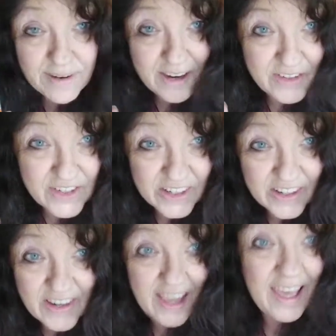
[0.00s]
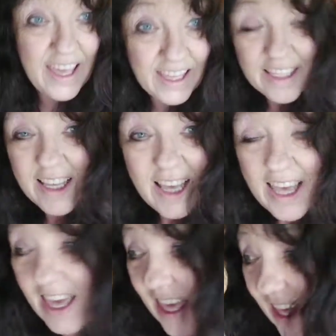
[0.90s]
brown sugar
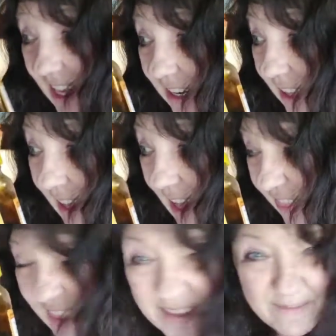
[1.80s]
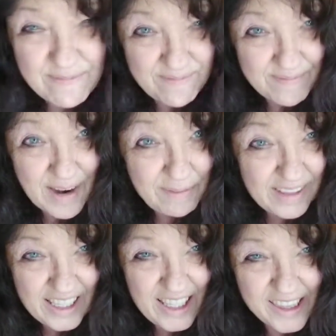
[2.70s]
and I think
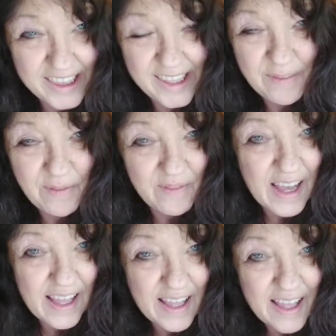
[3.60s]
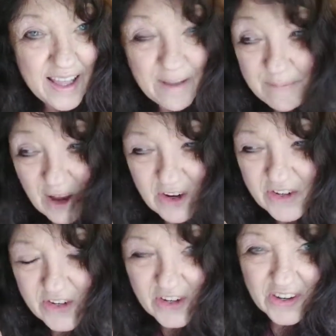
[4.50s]
probably some uh,
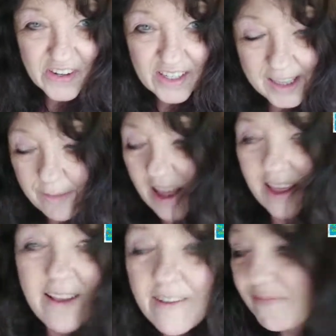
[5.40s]
powdered sugar as well.